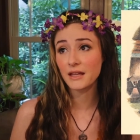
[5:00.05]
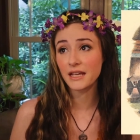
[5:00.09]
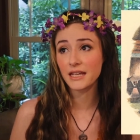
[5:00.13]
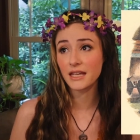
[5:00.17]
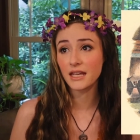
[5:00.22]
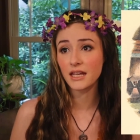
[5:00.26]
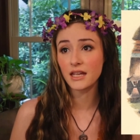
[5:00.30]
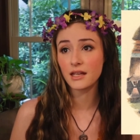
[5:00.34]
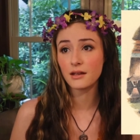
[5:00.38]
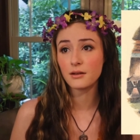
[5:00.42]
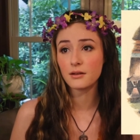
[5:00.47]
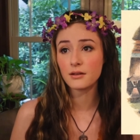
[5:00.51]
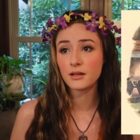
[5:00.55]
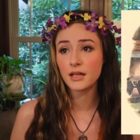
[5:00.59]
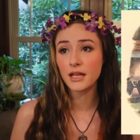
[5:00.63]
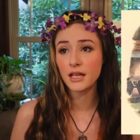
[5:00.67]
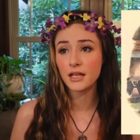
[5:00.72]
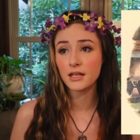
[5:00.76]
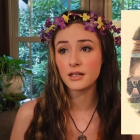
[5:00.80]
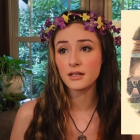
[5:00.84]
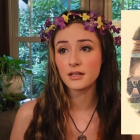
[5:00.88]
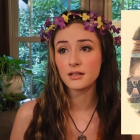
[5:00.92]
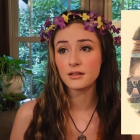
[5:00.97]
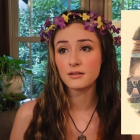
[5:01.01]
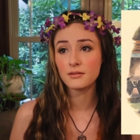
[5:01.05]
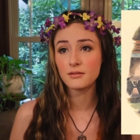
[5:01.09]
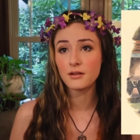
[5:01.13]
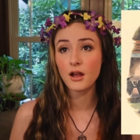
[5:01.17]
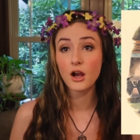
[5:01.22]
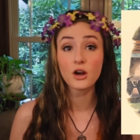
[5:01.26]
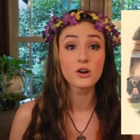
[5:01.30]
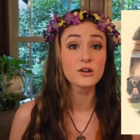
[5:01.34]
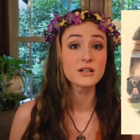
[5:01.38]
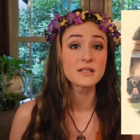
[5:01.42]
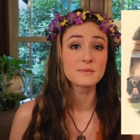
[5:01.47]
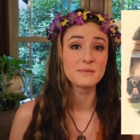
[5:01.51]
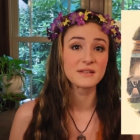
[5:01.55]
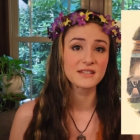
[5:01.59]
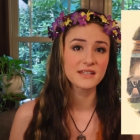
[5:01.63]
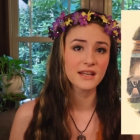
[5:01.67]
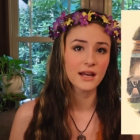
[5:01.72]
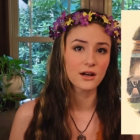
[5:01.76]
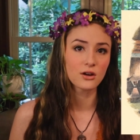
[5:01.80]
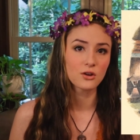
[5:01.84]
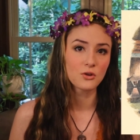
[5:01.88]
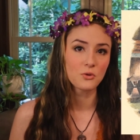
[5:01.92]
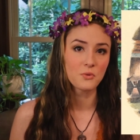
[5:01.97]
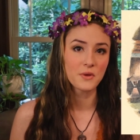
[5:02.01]
like in, in A Christmas
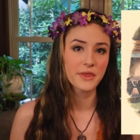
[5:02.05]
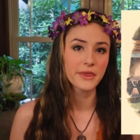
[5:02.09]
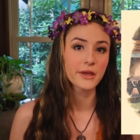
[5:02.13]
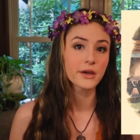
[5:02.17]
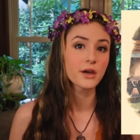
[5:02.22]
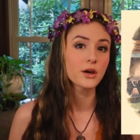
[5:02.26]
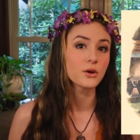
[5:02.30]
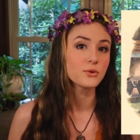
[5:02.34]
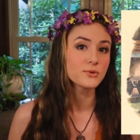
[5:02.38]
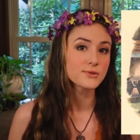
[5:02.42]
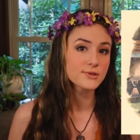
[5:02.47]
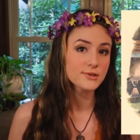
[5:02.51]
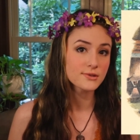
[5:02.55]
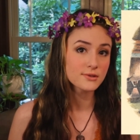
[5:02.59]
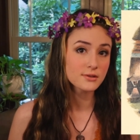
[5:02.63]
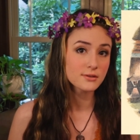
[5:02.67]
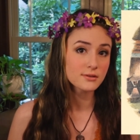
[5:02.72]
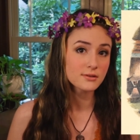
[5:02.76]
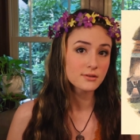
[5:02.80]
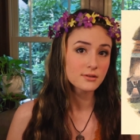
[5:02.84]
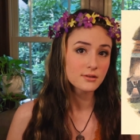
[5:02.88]
Carol with the ghosts.